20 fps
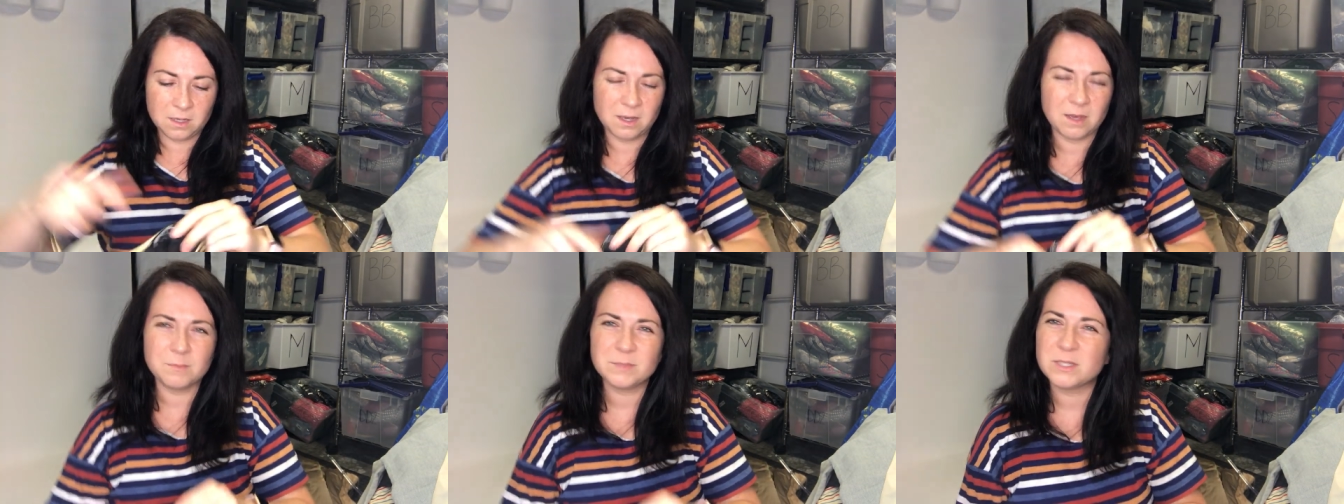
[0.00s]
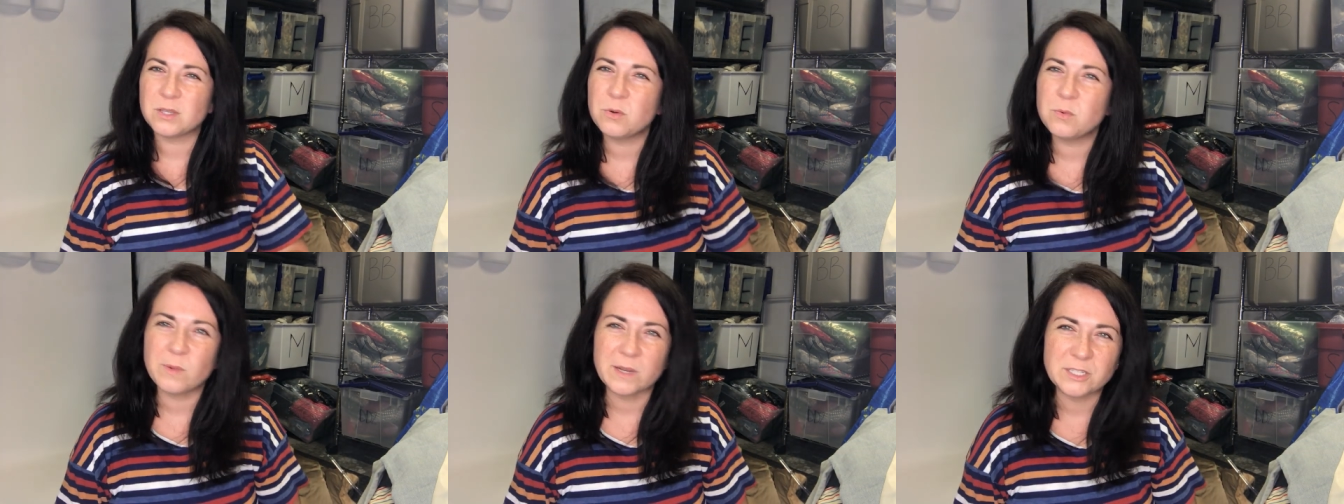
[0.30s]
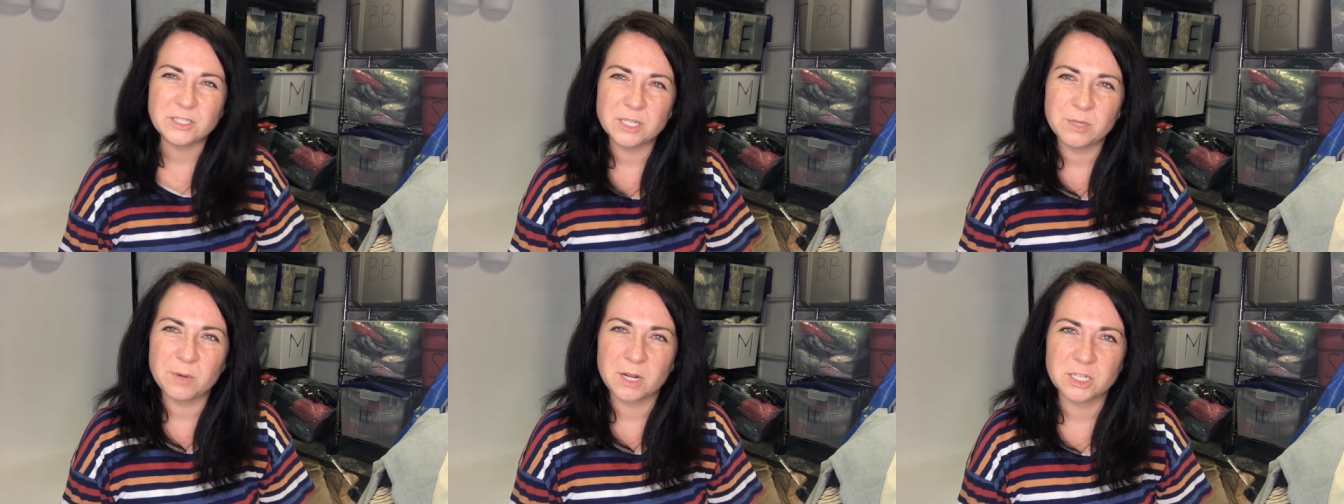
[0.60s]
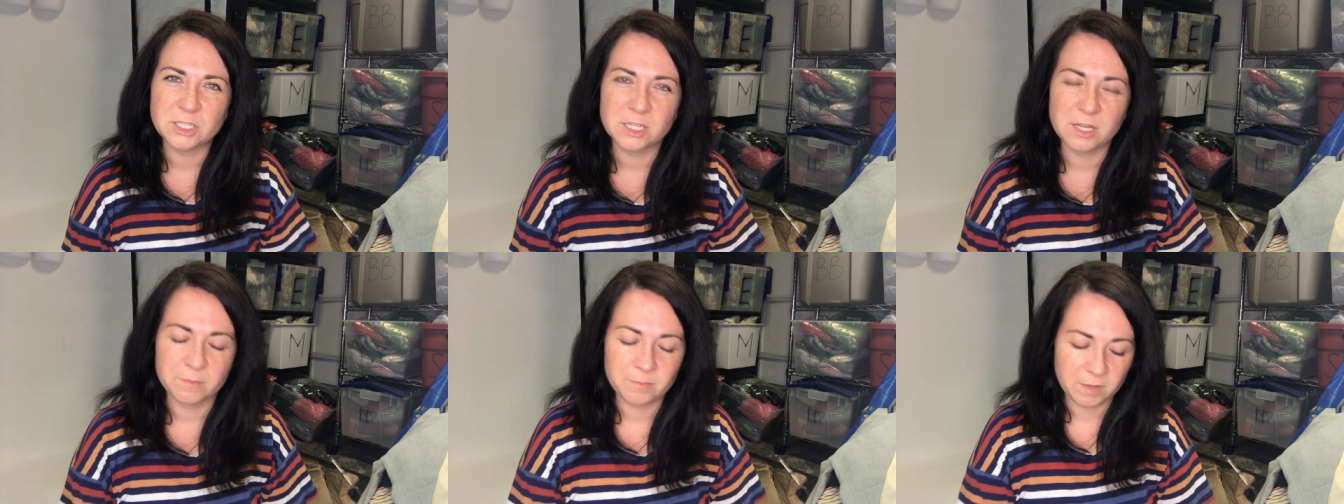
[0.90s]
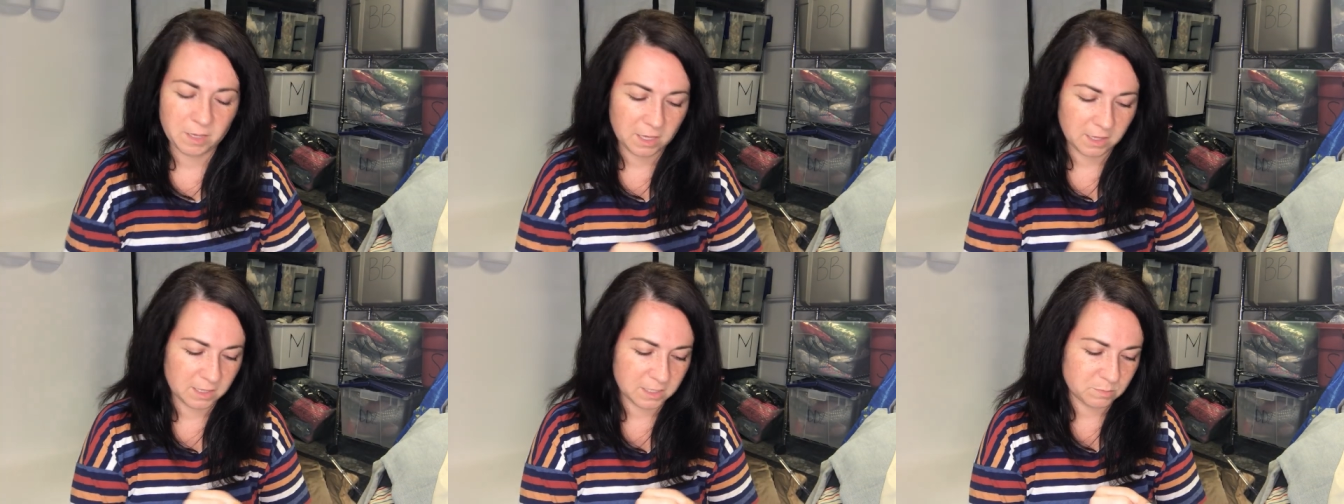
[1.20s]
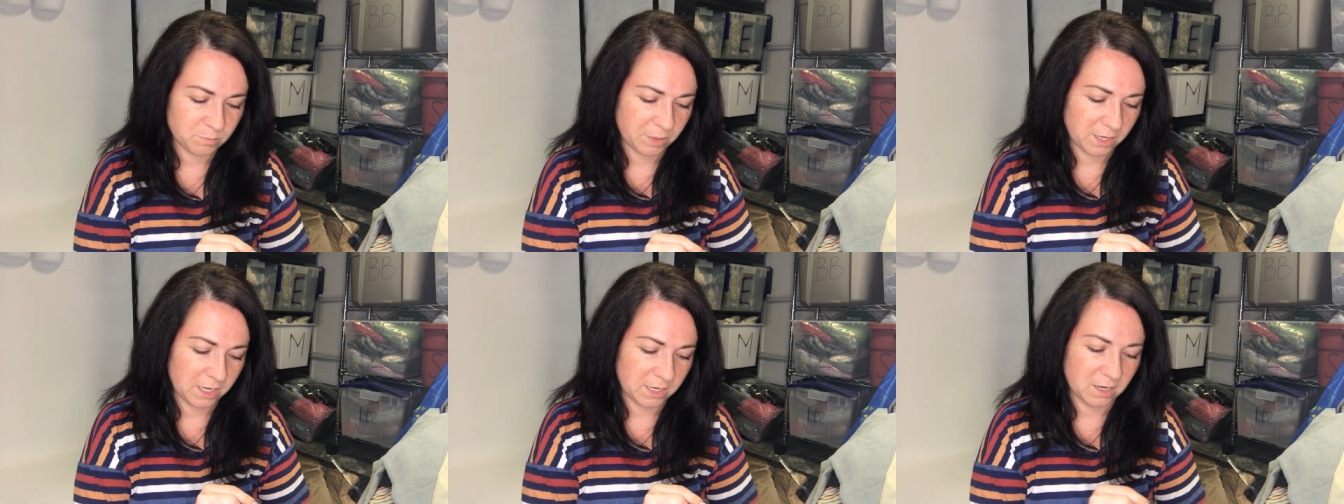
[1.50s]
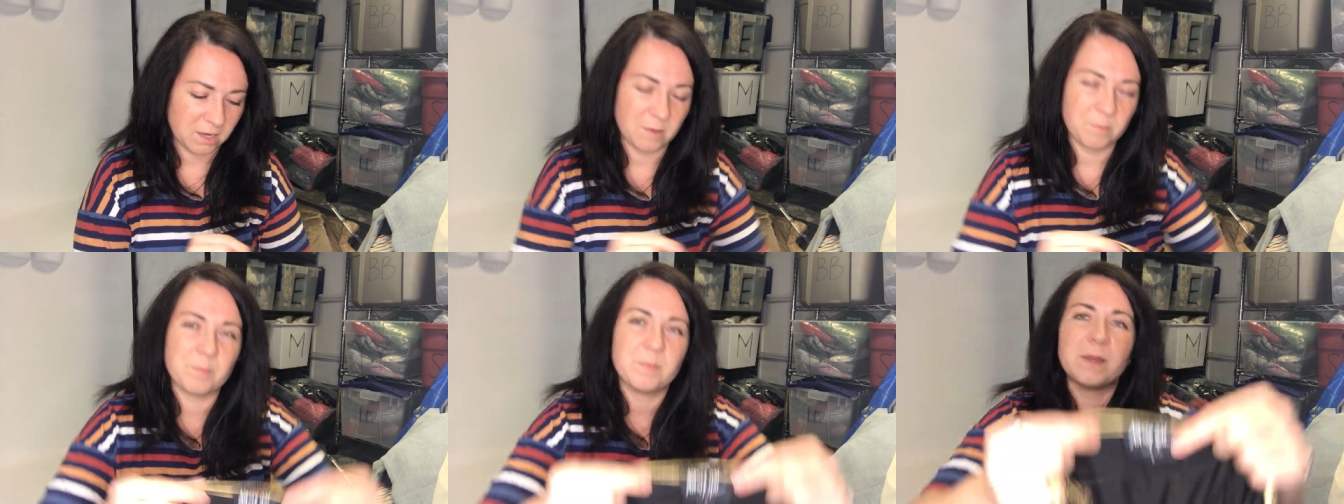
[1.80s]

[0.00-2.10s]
I'm so wishy-washy on picking this brand up,